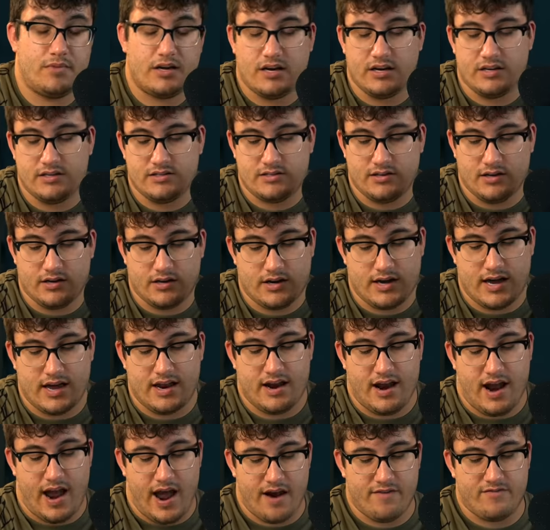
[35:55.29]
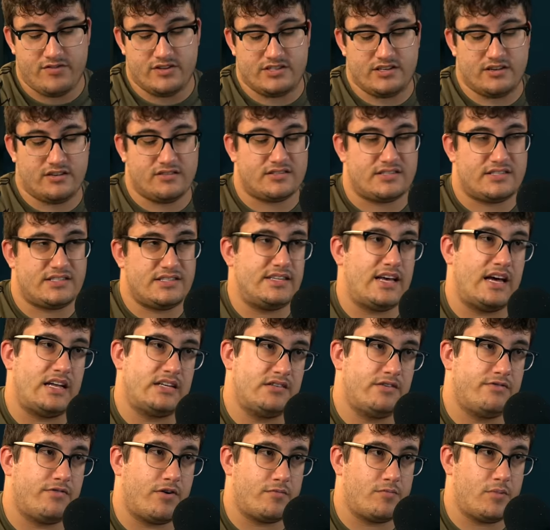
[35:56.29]
Because, again, every single
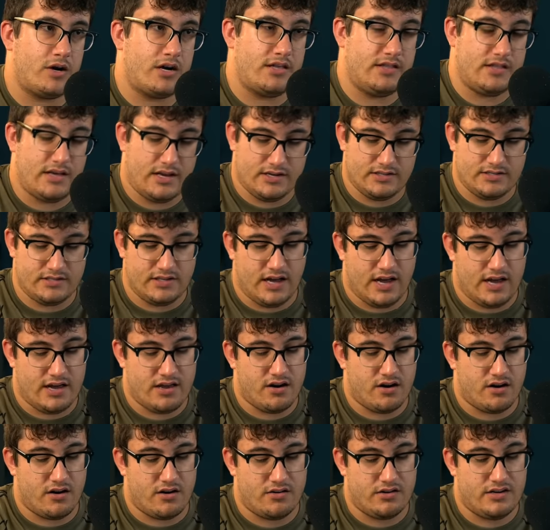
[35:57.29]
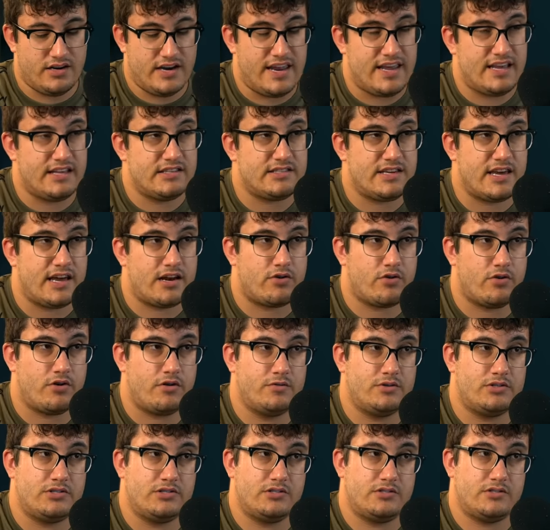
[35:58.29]
cent of our money that is not in our needs category,
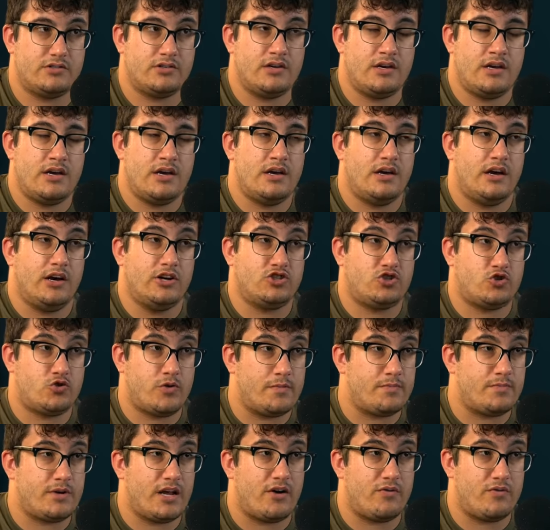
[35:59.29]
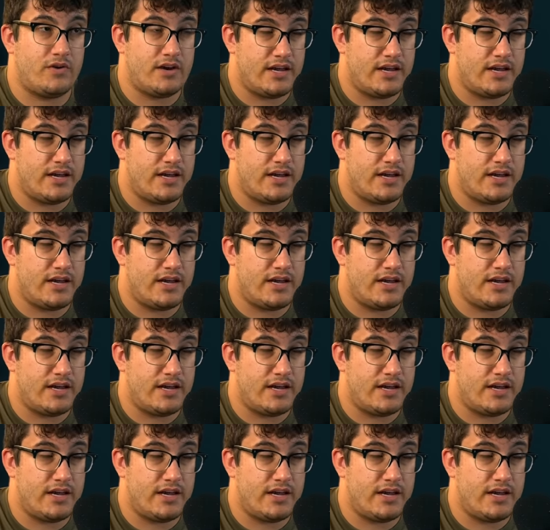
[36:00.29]
which is a stripped-down